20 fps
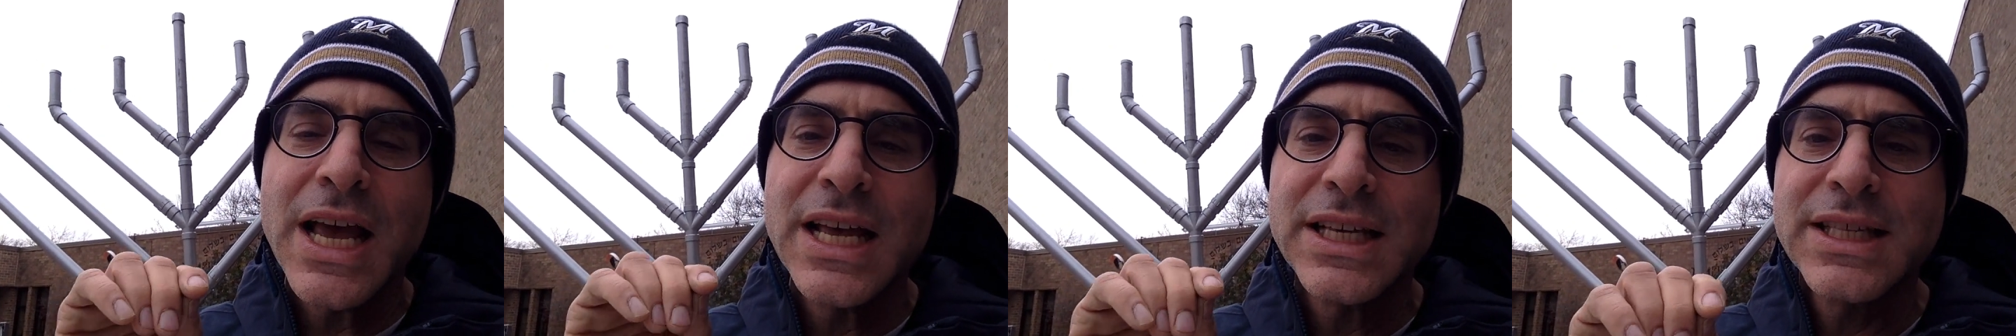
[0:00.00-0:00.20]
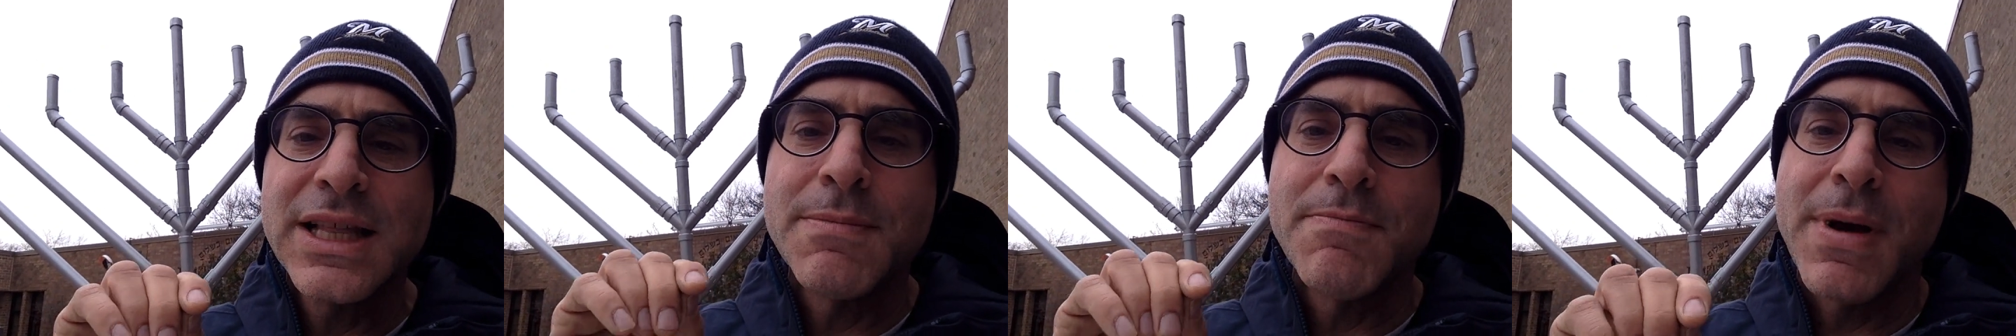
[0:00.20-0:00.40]

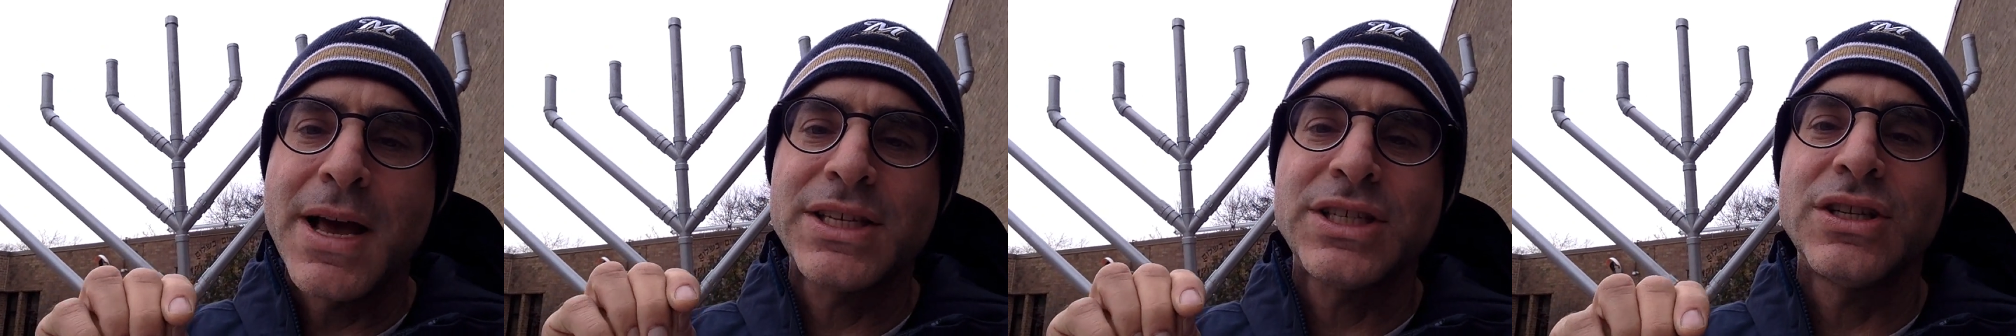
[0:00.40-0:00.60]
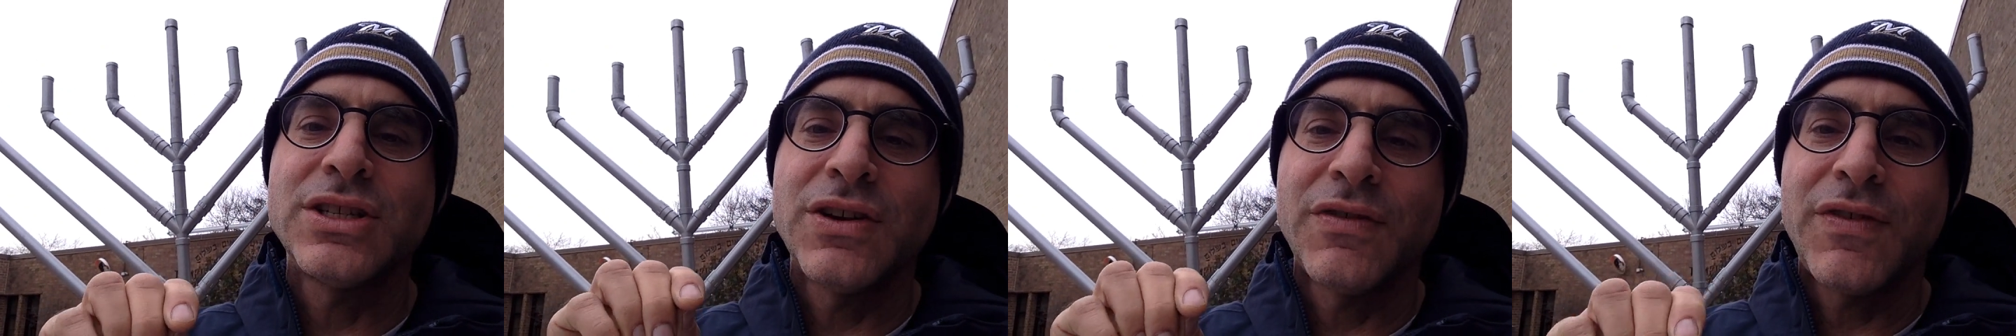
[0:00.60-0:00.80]
is the
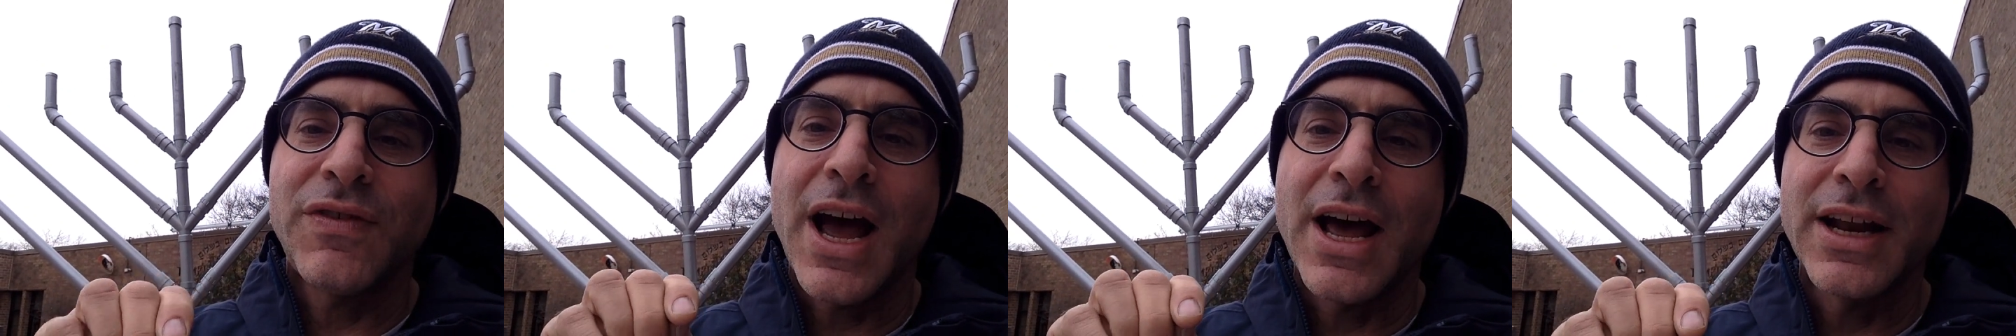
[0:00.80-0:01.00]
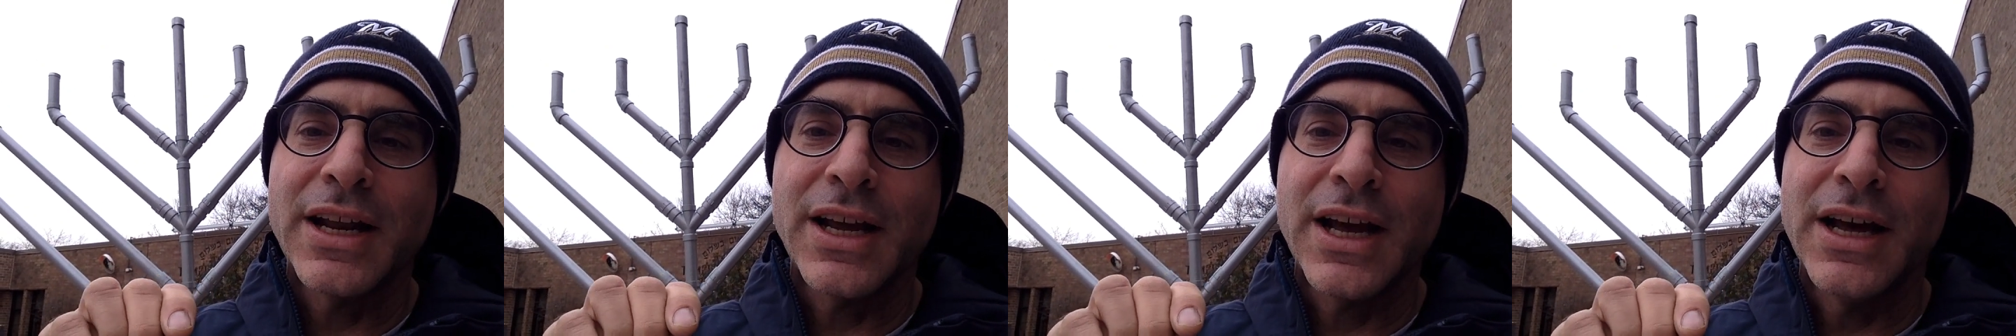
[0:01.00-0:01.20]
message of
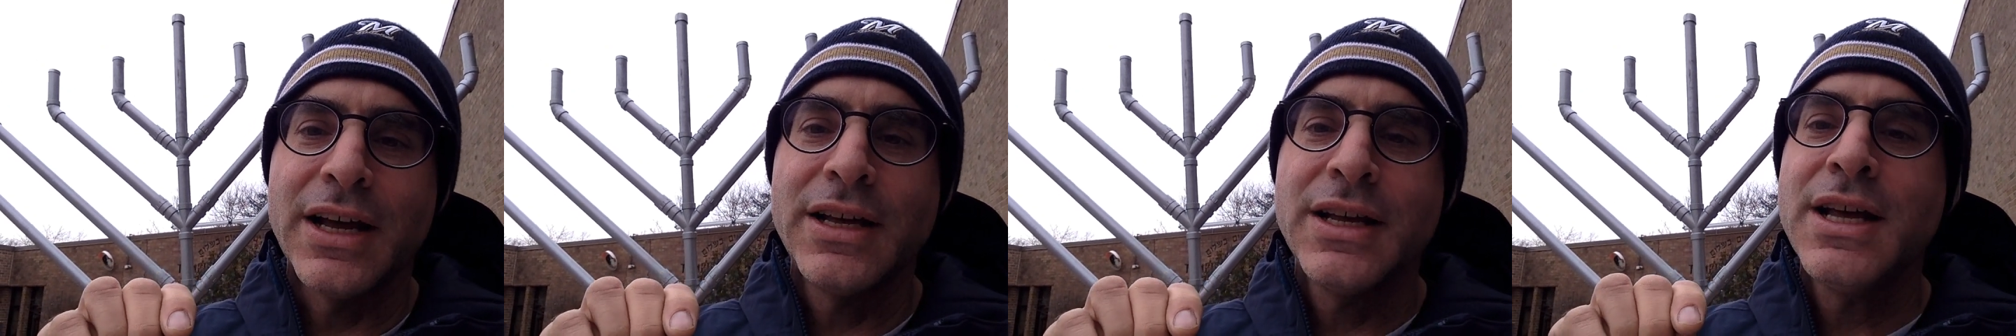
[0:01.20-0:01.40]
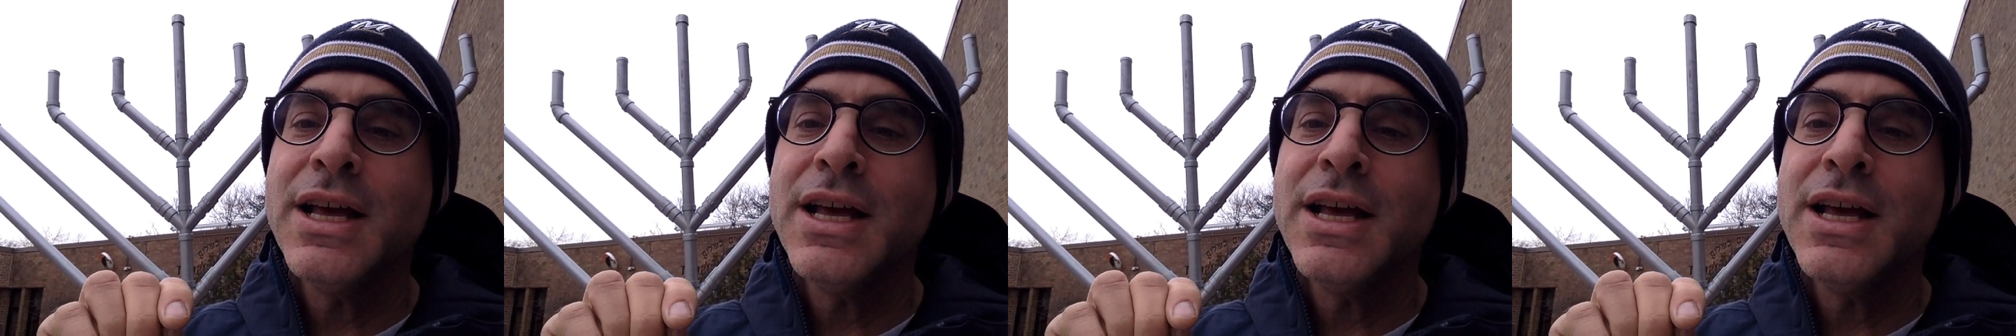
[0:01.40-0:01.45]
Hanukkah.